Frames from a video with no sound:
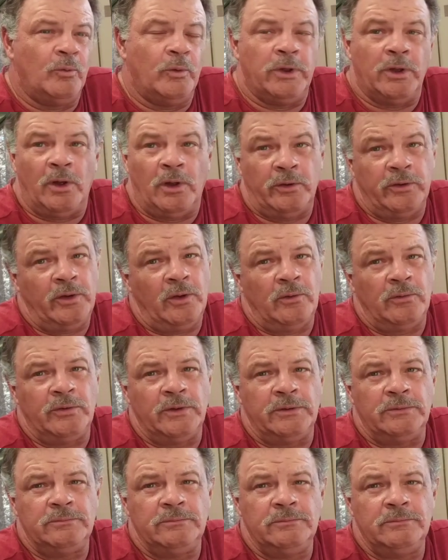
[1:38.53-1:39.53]
We all know
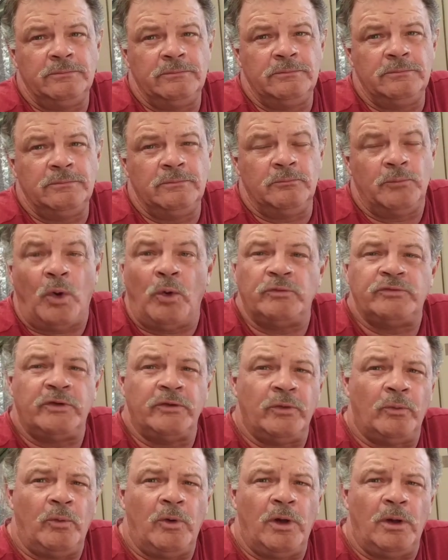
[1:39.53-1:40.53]
that
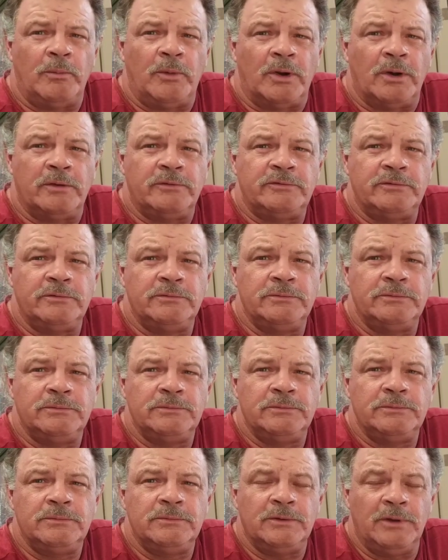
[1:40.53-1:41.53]
most of the Walmarts
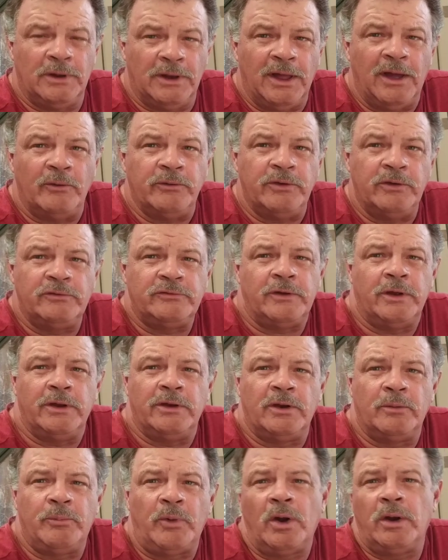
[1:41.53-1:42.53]
allow you to
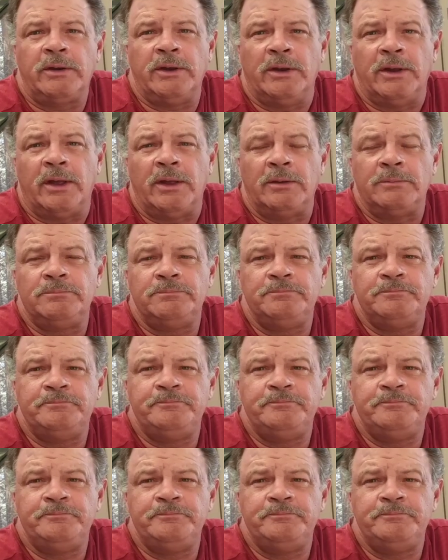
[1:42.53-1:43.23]
stay in their parking lot.